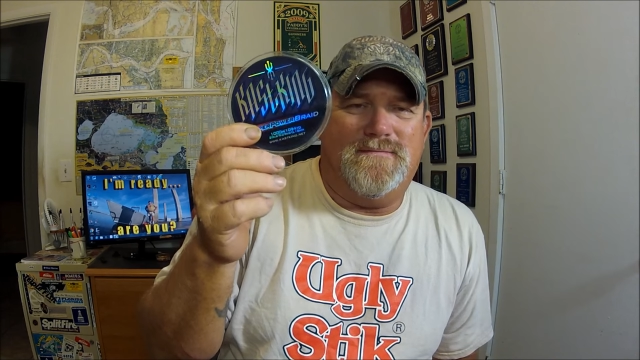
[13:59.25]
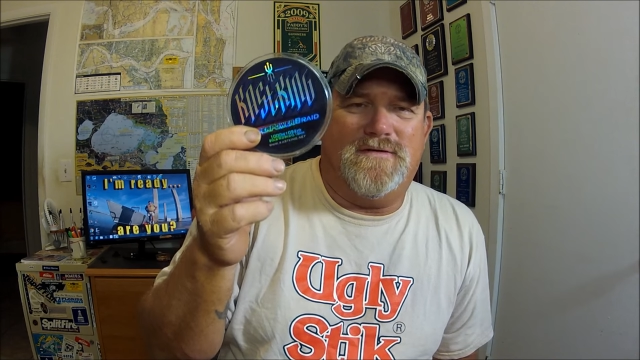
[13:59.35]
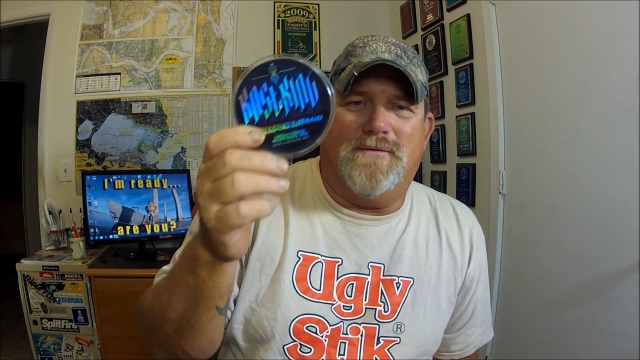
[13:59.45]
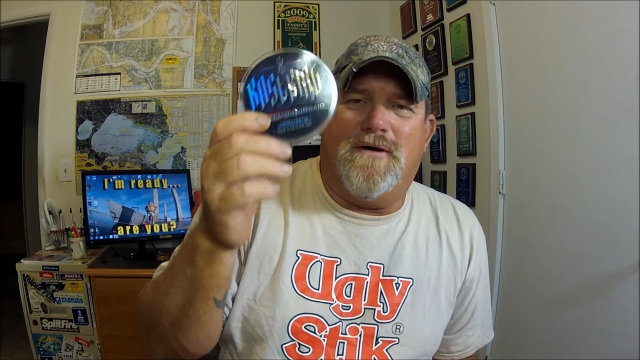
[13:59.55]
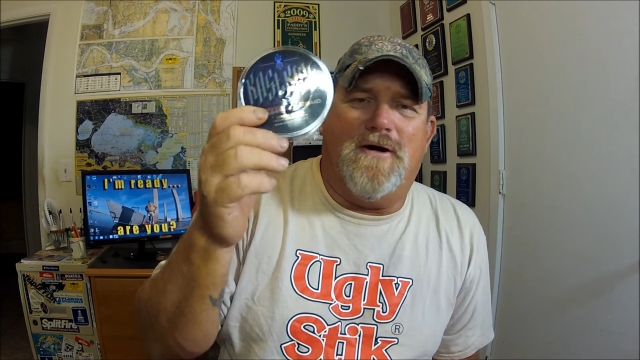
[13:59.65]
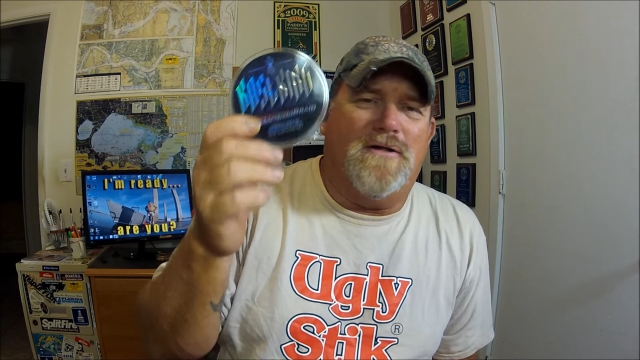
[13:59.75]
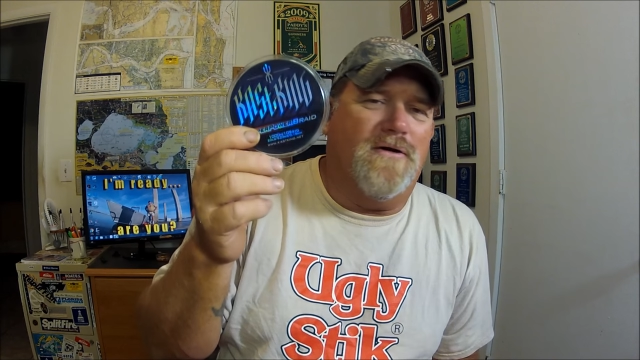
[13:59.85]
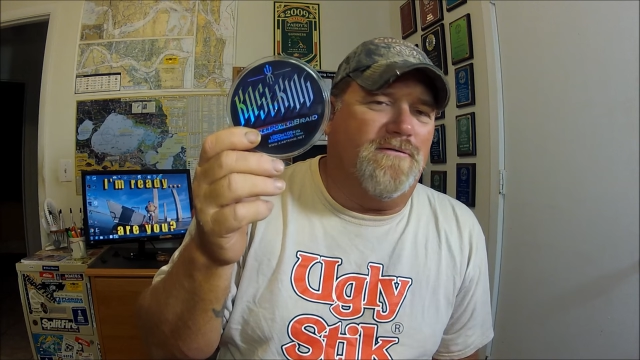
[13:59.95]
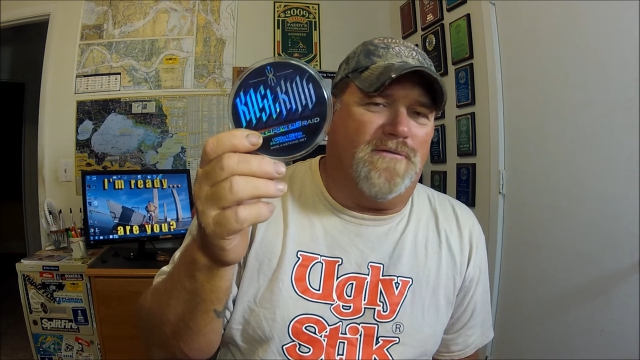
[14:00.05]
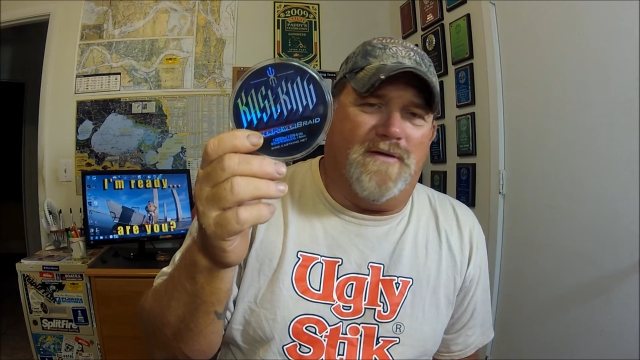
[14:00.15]
They're all
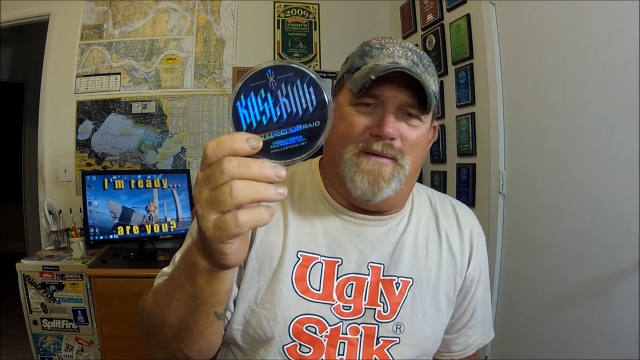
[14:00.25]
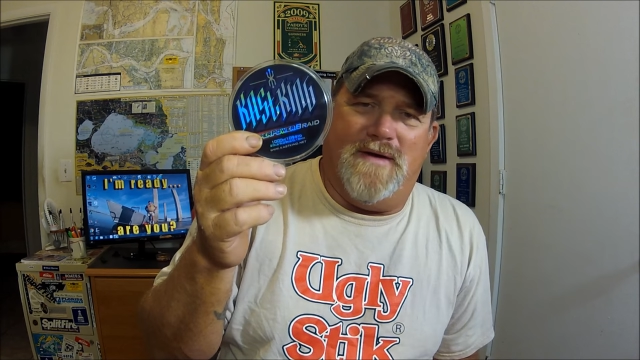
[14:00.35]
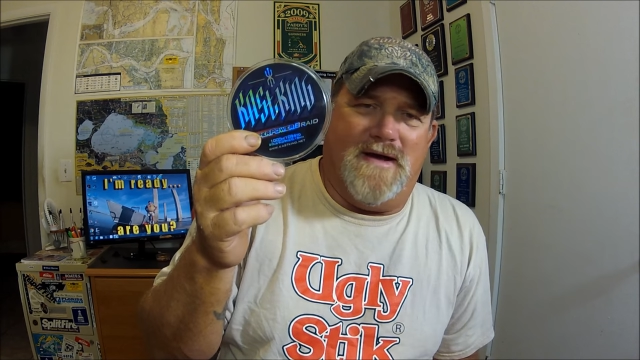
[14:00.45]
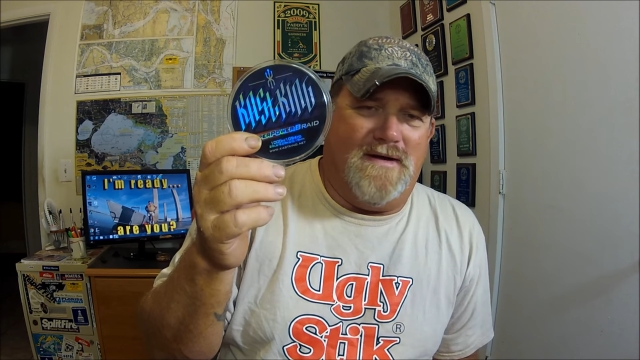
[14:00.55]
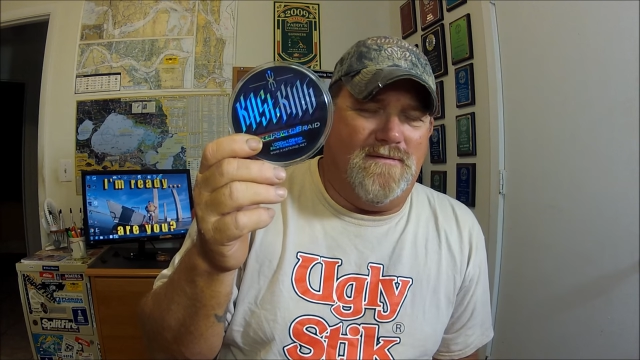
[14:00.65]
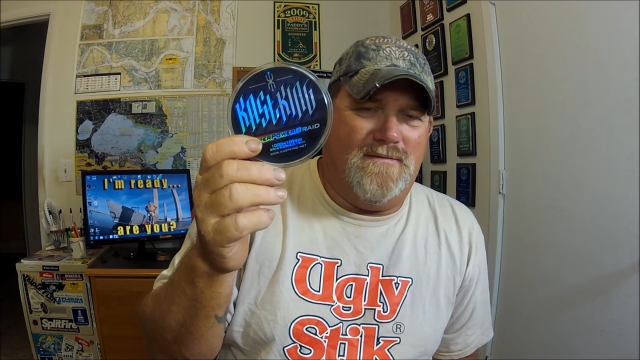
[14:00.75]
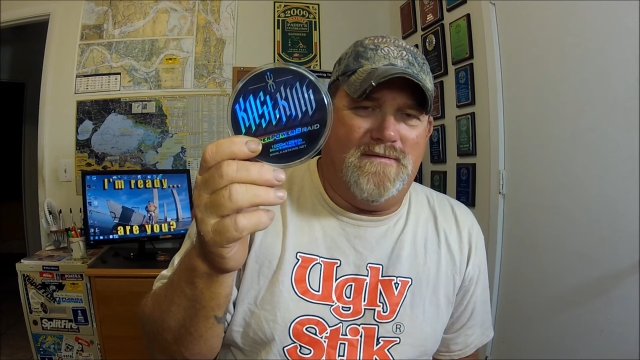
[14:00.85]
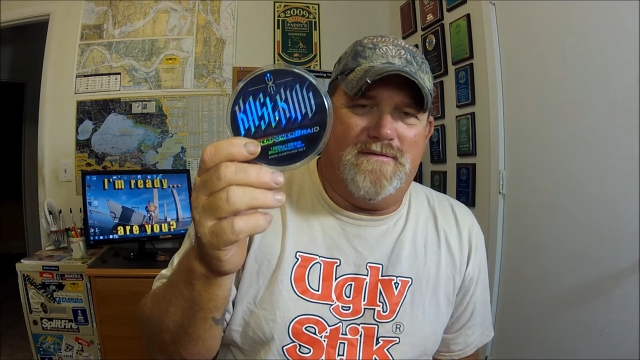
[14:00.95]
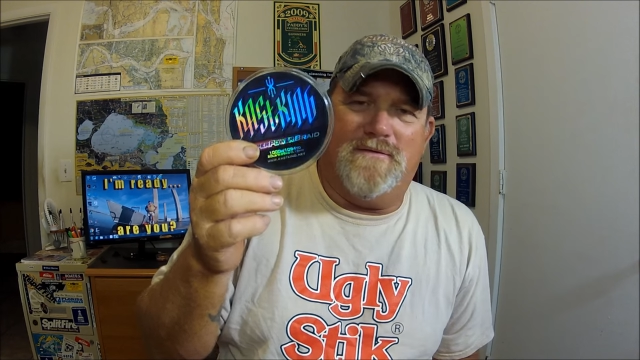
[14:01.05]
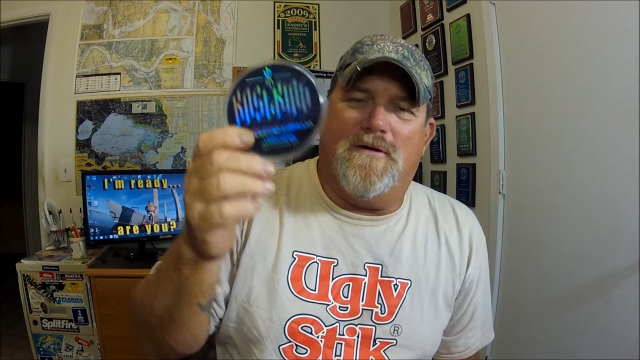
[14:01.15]
over eBay.
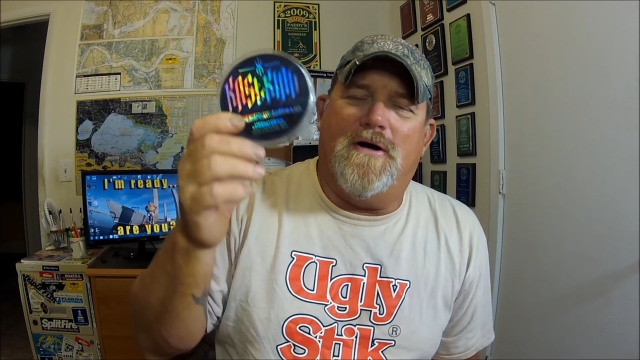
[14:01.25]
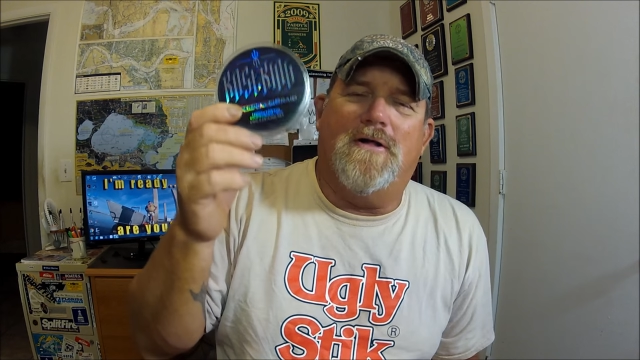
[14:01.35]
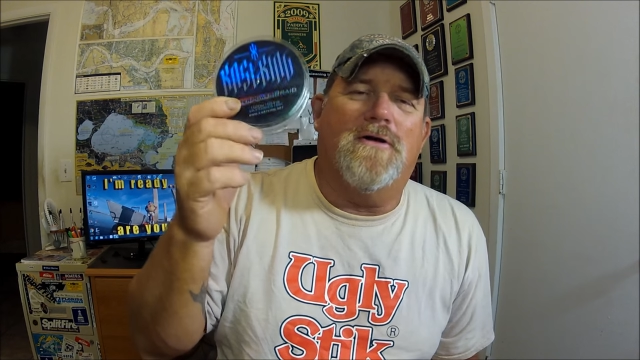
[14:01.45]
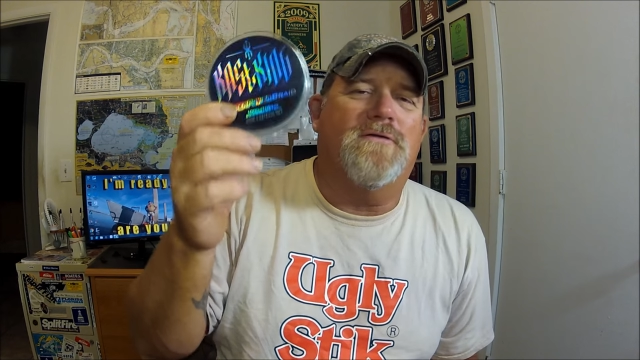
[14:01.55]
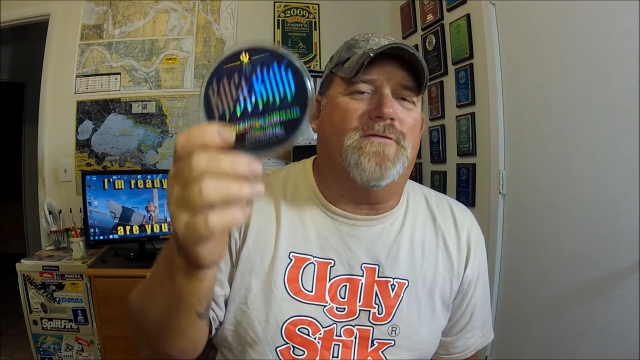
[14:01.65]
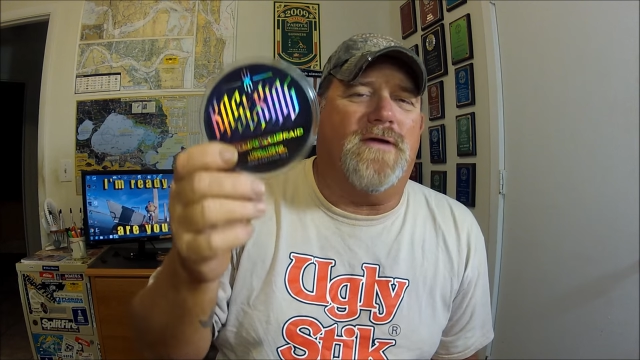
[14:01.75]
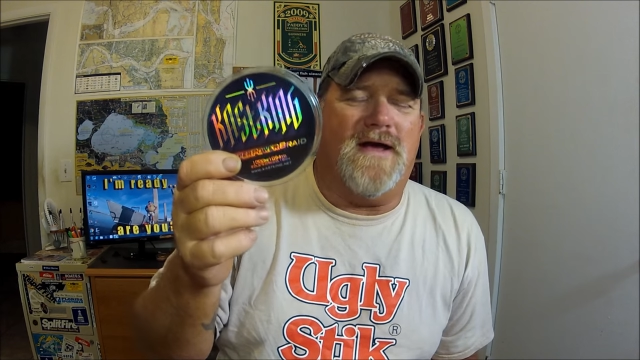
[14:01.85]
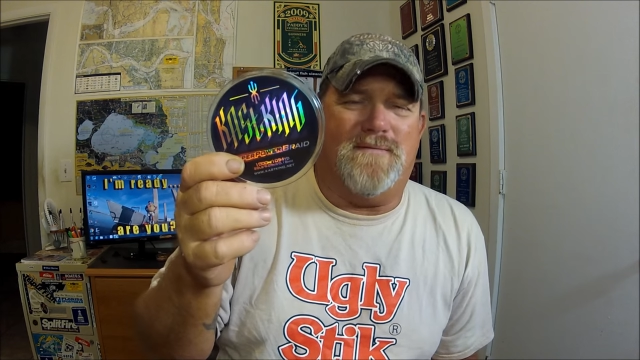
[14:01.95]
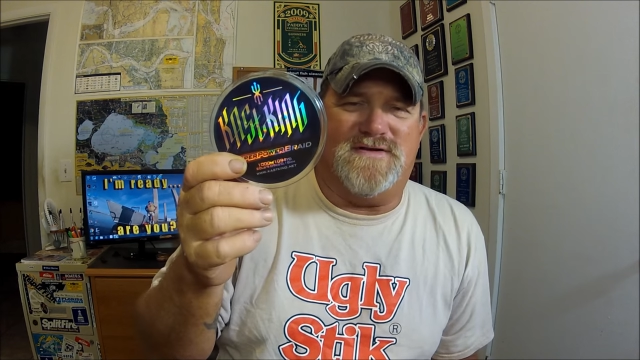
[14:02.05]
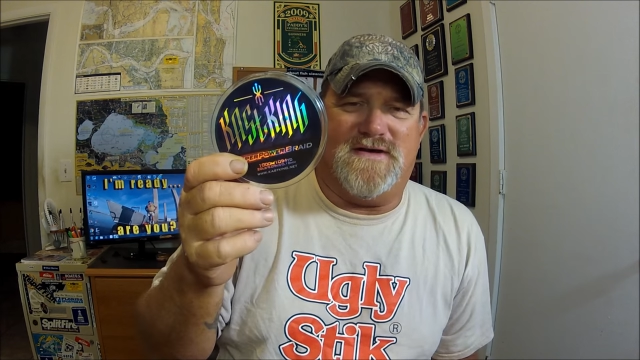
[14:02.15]
They're all over
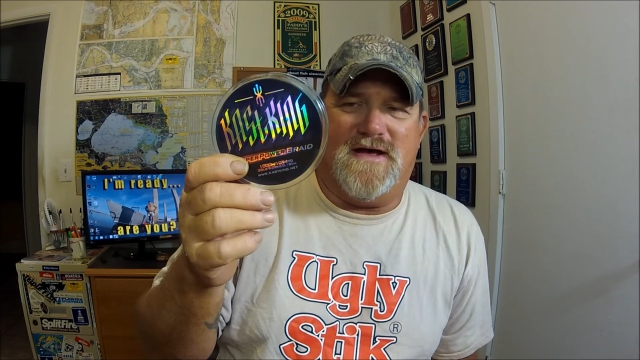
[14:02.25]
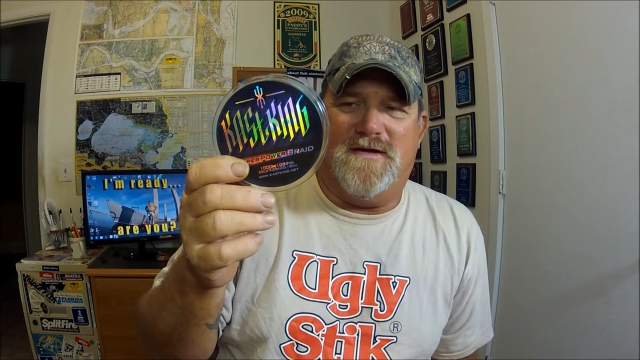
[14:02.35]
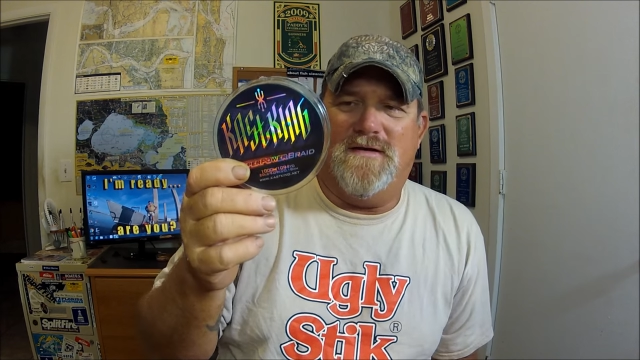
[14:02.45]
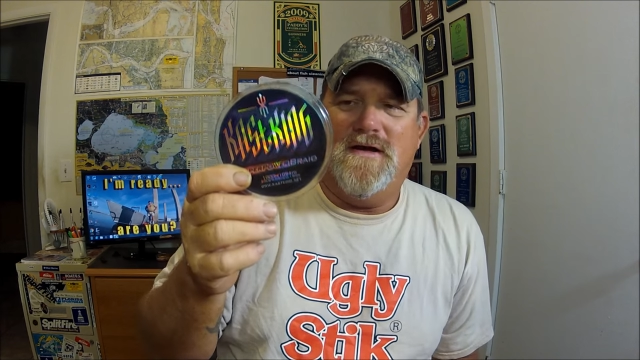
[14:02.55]
Amazon.